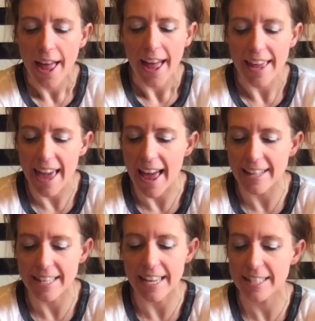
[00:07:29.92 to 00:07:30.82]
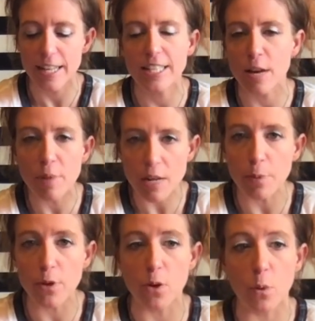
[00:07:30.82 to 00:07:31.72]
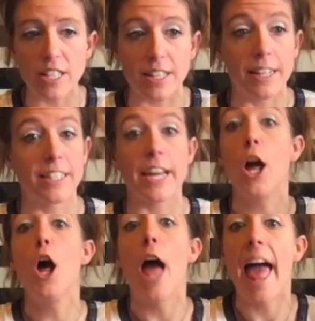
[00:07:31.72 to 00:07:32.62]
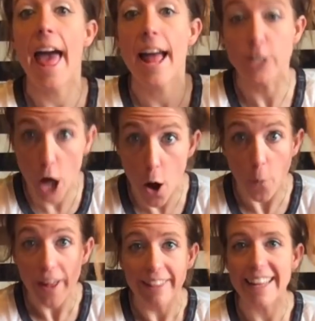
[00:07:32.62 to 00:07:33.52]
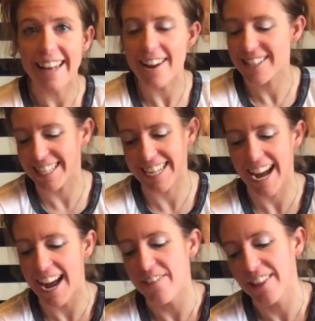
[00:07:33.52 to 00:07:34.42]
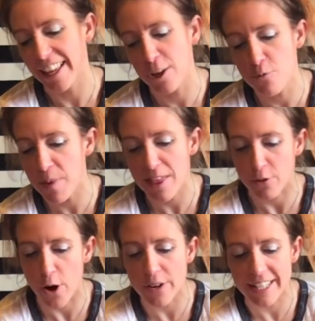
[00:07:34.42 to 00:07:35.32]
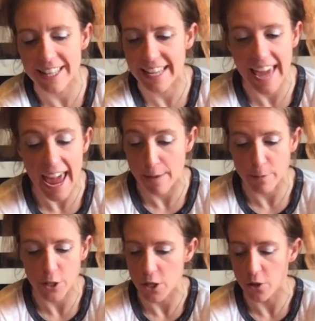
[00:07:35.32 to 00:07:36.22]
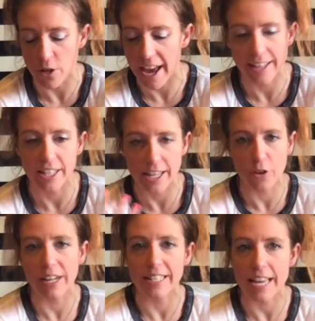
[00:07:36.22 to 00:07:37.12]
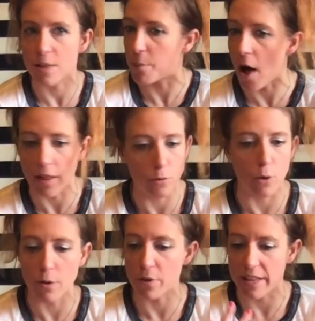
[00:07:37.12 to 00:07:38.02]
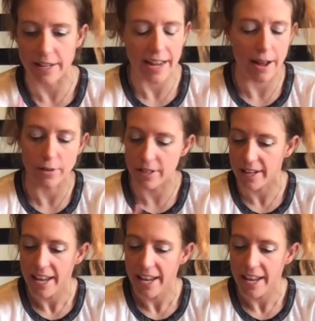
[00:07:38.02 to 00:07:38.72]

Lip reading: Yeah, it's like somebody blew the whistle and it's like, and go. Like, now's the time. Like, you've been thrown into the game. So, it's like you got to take the ball and run with it down